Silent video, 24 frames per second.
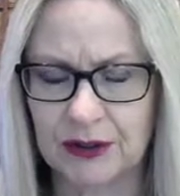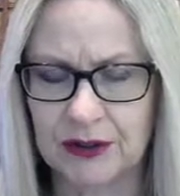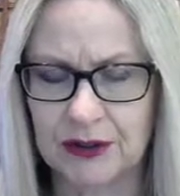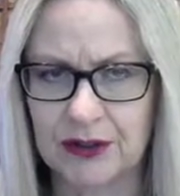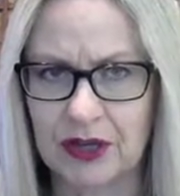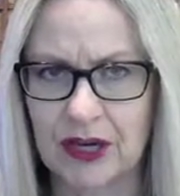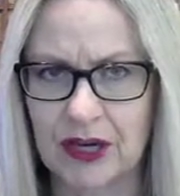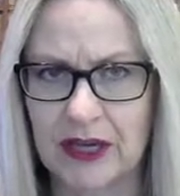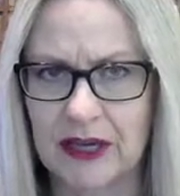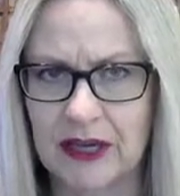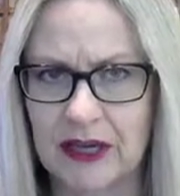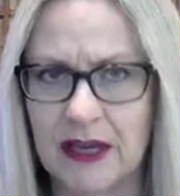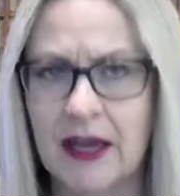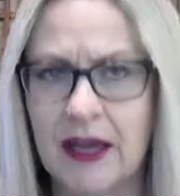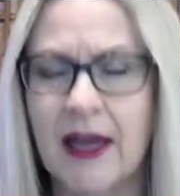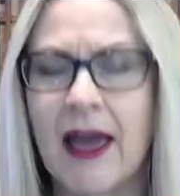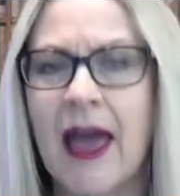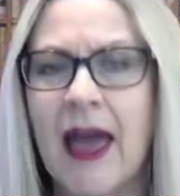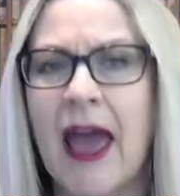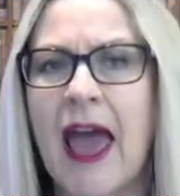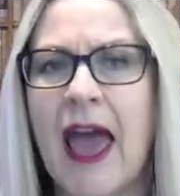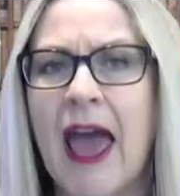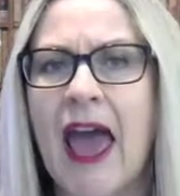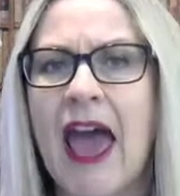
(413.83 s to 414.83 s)
Okay.
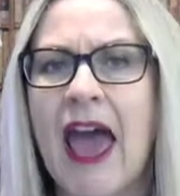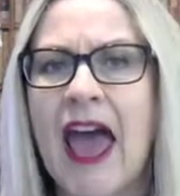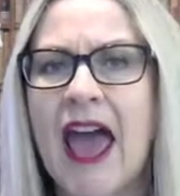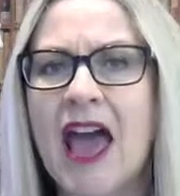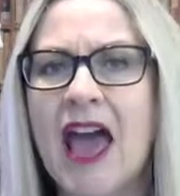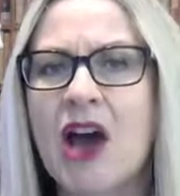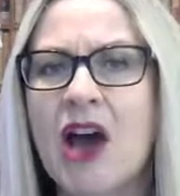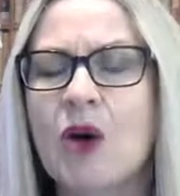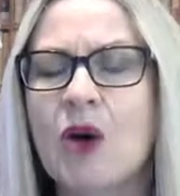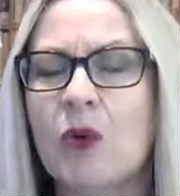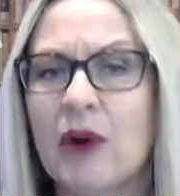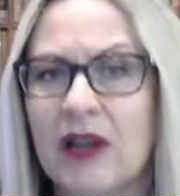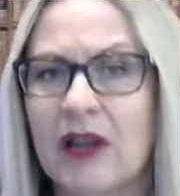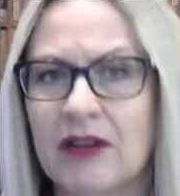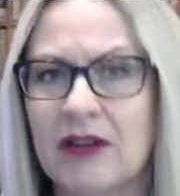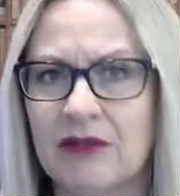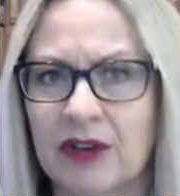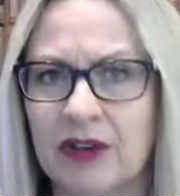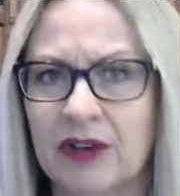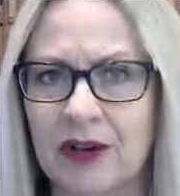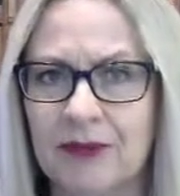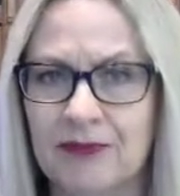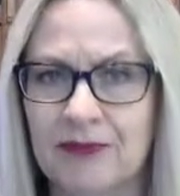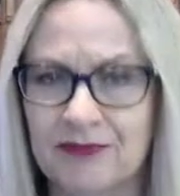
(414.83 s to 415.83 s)

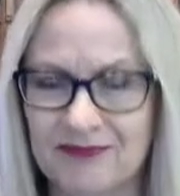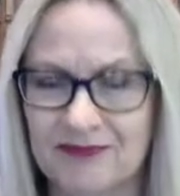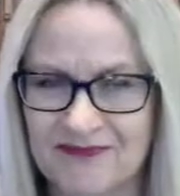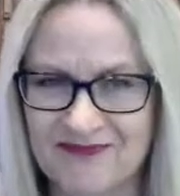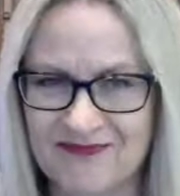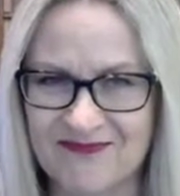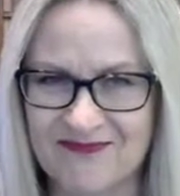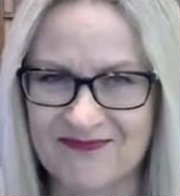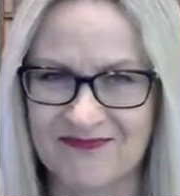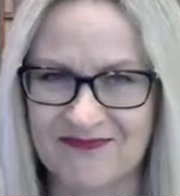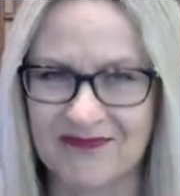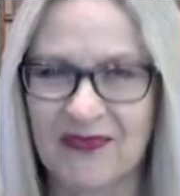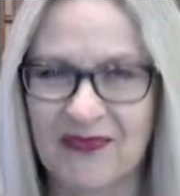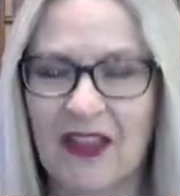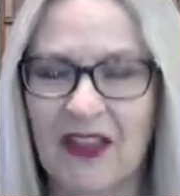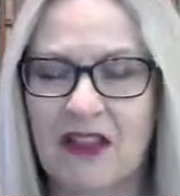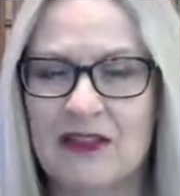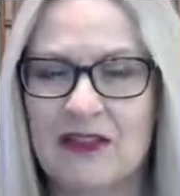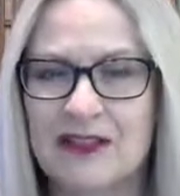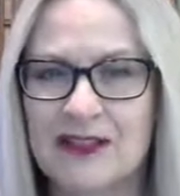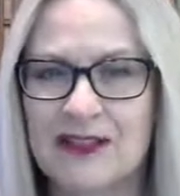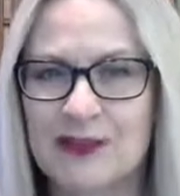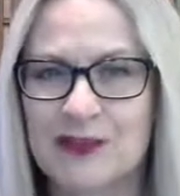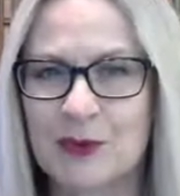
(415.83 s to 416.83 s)
However,
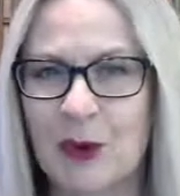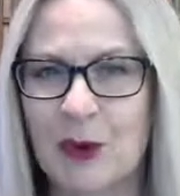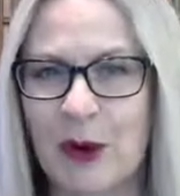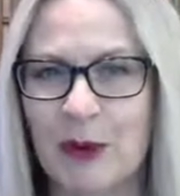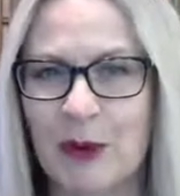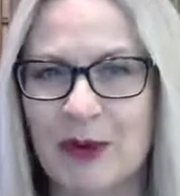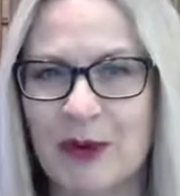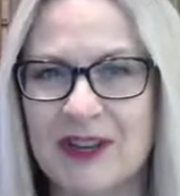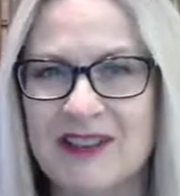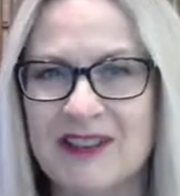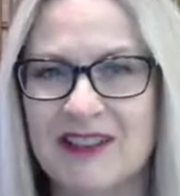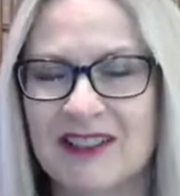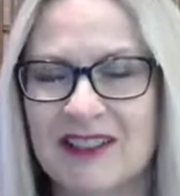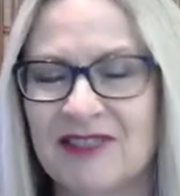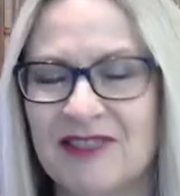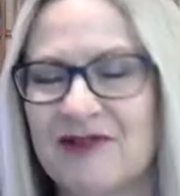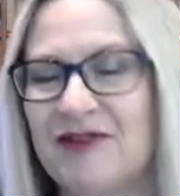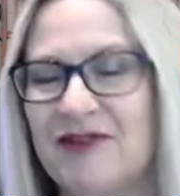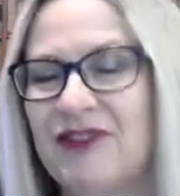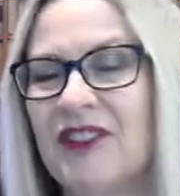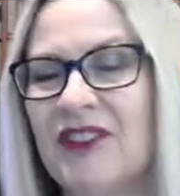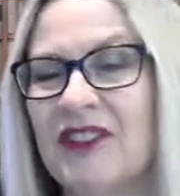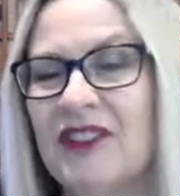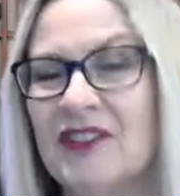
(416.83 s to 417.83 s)
this is where we
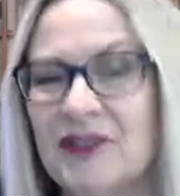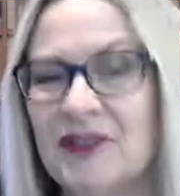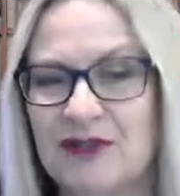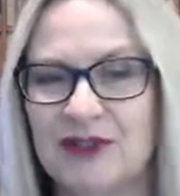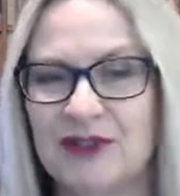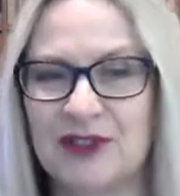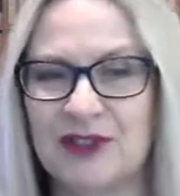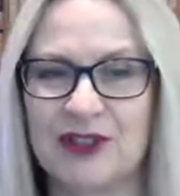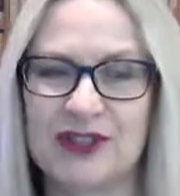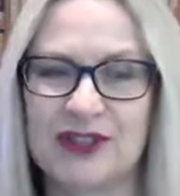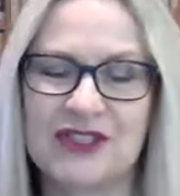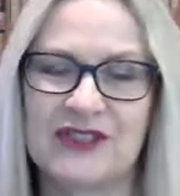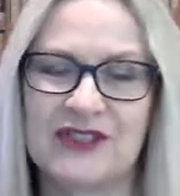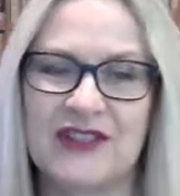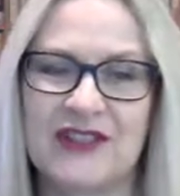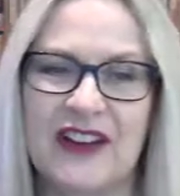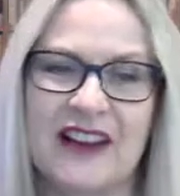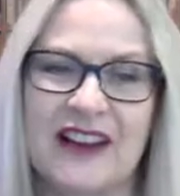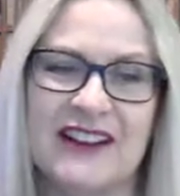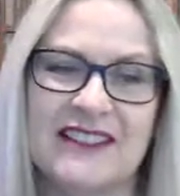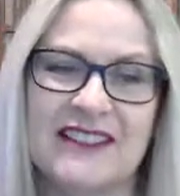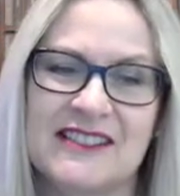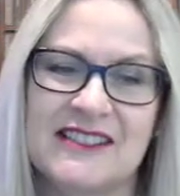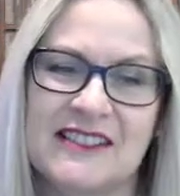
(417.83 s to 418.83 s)
confront the first of
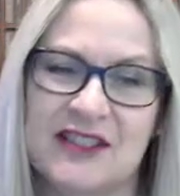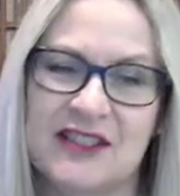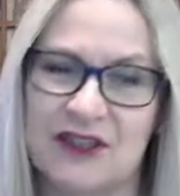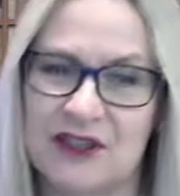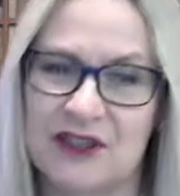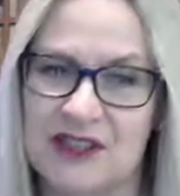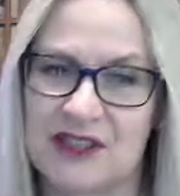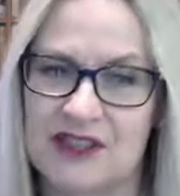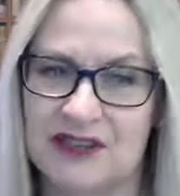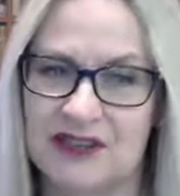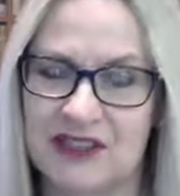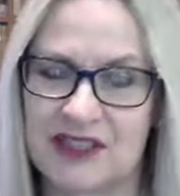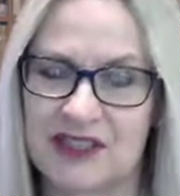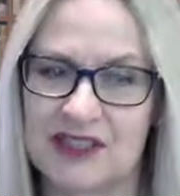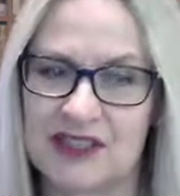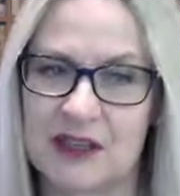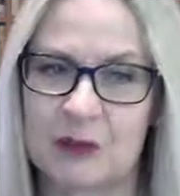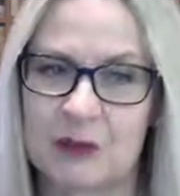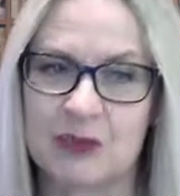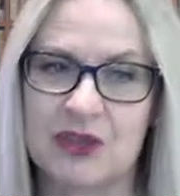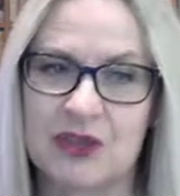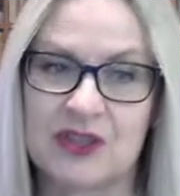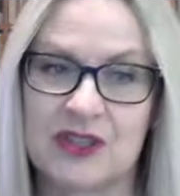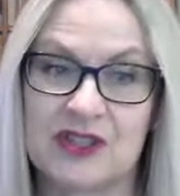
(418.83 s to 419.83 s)
our series of
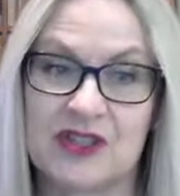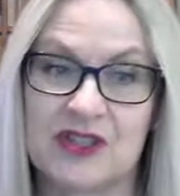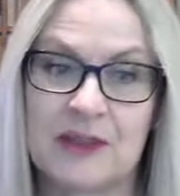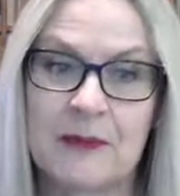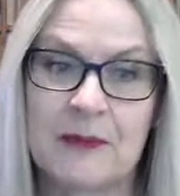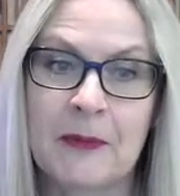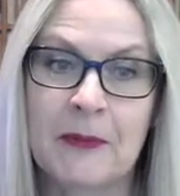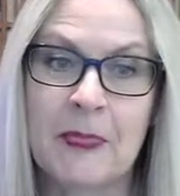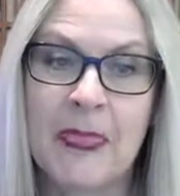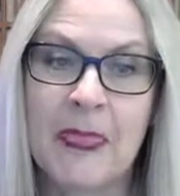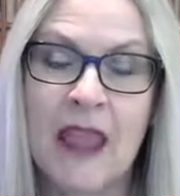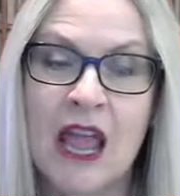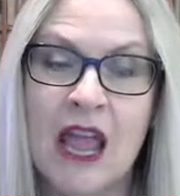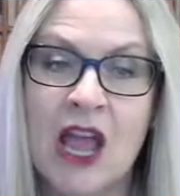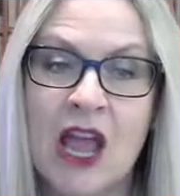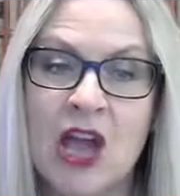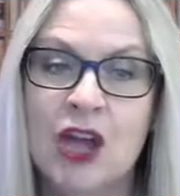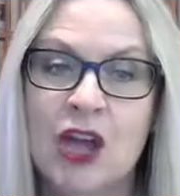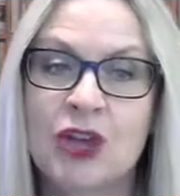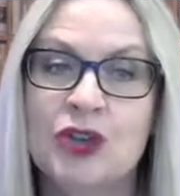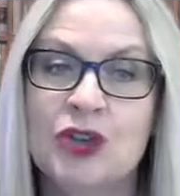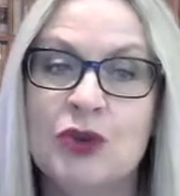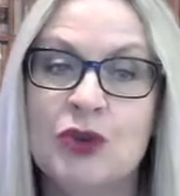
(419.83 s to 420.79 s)
exceptions. You